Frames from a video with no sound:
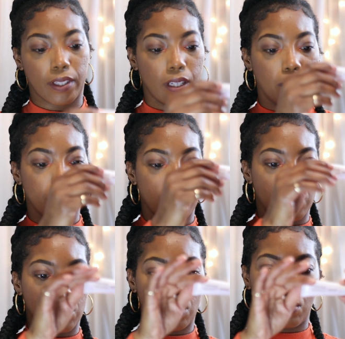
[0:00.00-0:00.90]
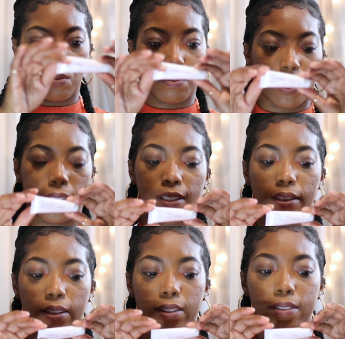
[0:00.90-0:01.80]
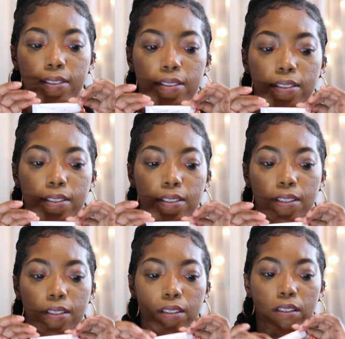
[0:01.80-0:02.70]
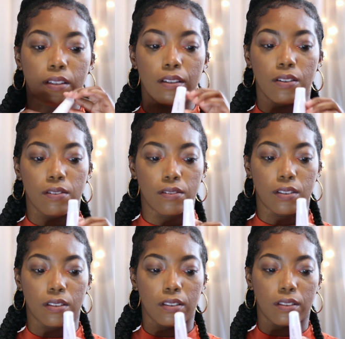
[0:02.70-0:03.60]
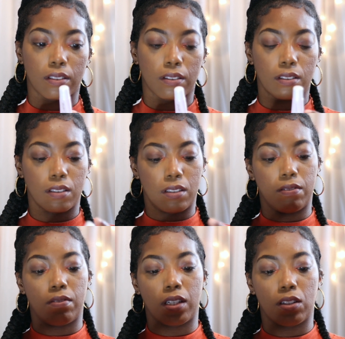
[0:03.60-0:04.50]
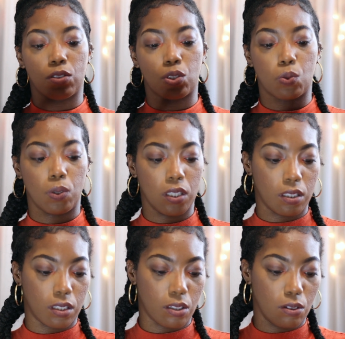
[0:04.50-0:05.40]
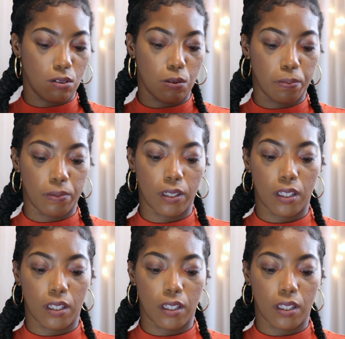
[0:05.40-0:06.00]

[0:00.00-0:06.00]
Comes in a tube like this. You know, just regular squeeze tube.